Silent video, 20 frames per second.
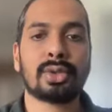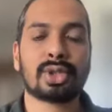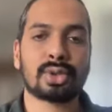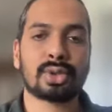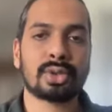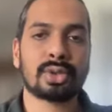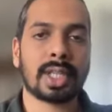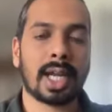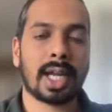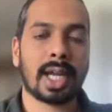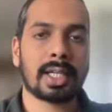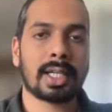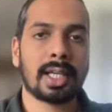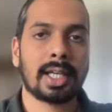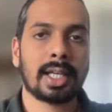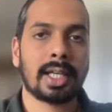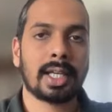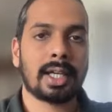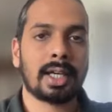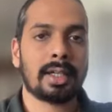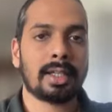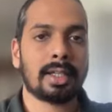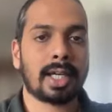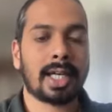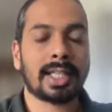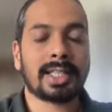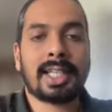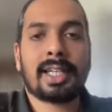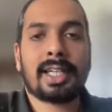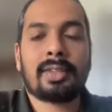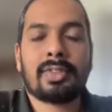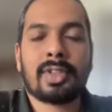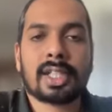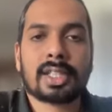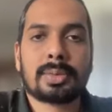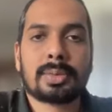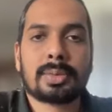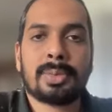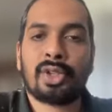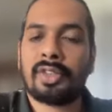show that. I think it
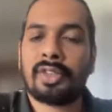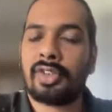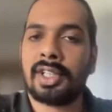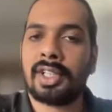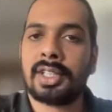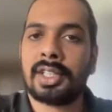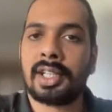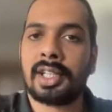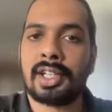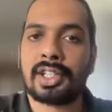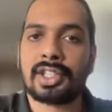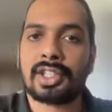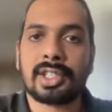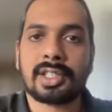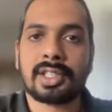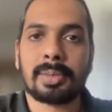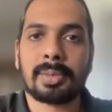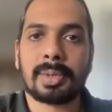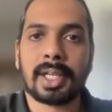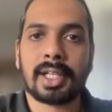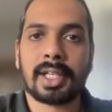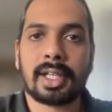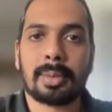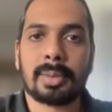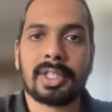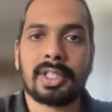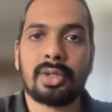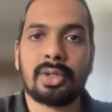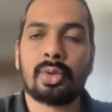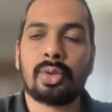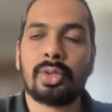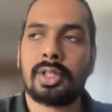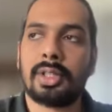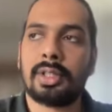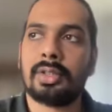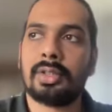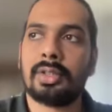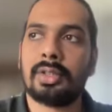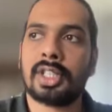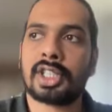works beautifully in a relationship, right? I mean, you
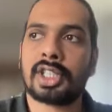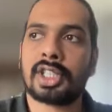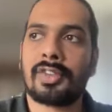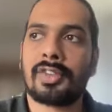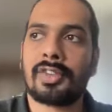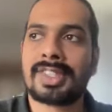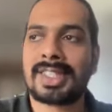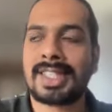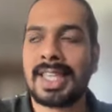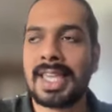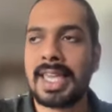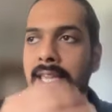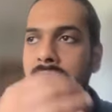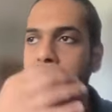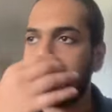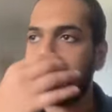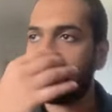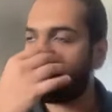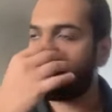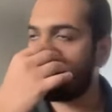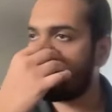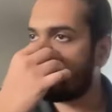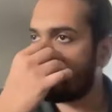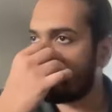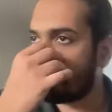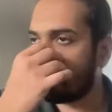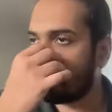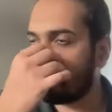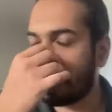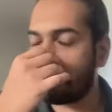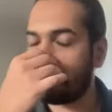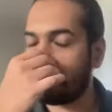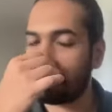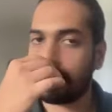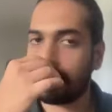instead of saying to your wife or